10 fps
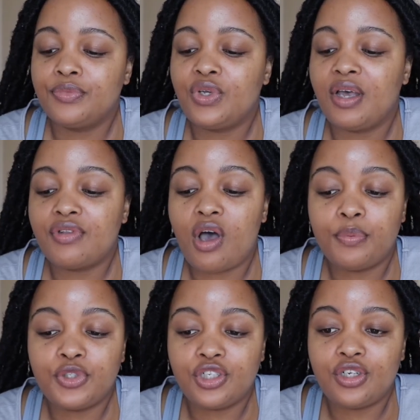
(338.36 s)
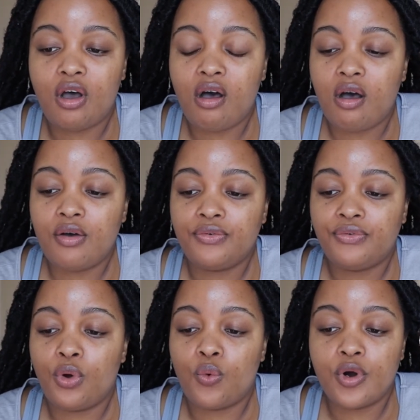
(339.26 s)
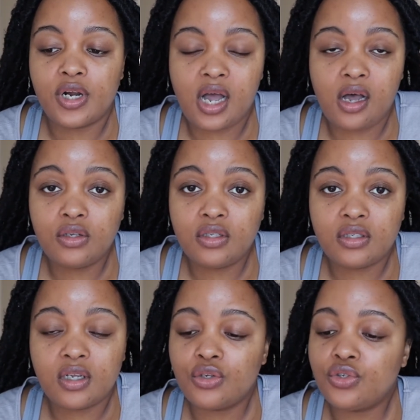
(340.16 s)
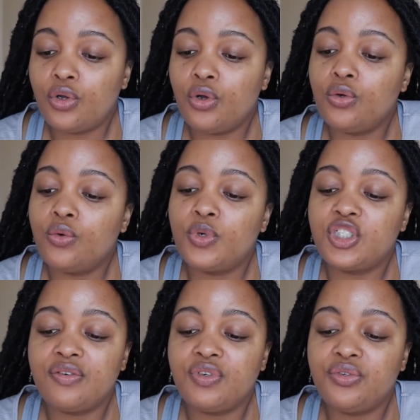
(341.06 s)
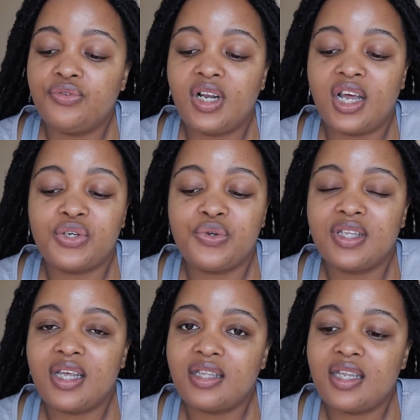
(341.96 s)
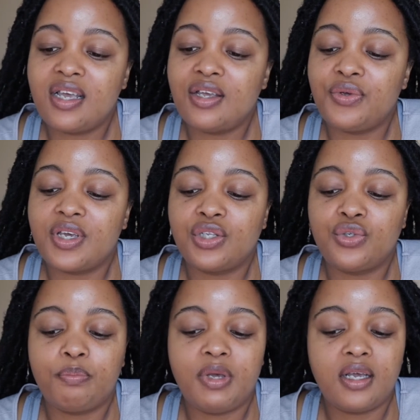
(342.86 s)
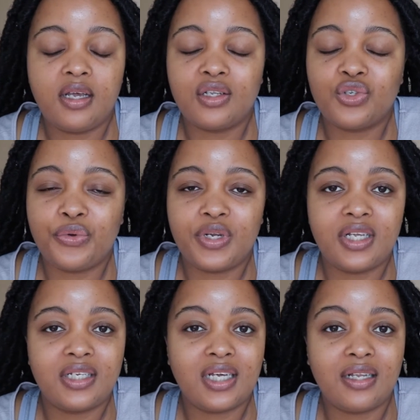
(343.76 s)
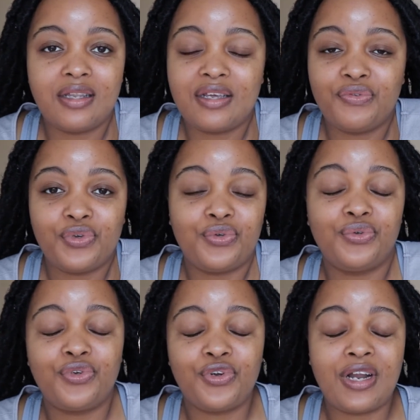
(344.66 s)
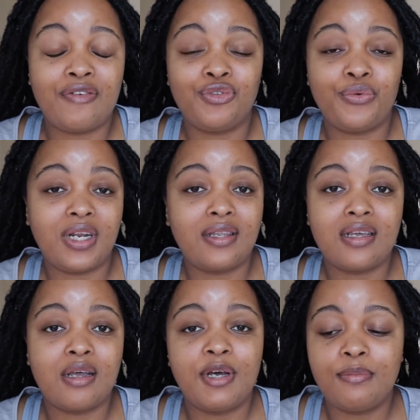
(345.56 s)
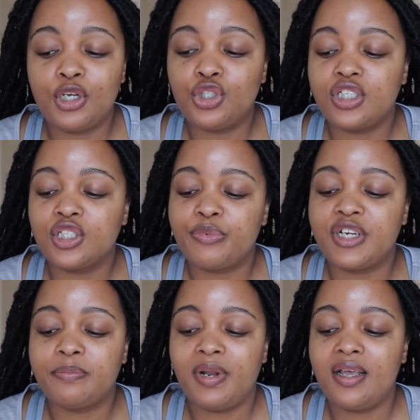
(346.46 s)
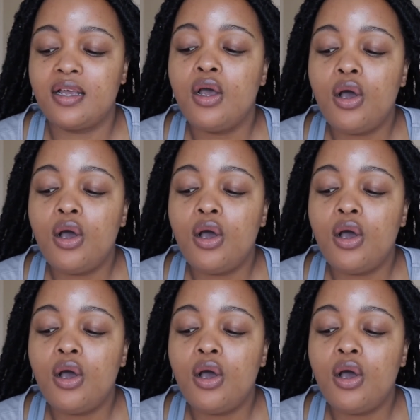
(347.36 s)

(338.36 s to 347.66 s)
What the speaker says: You have the option of workouts. So whichever you feel like doing that day, you get to pick. It's already that day for you. You don't have to really think about much. You just press play.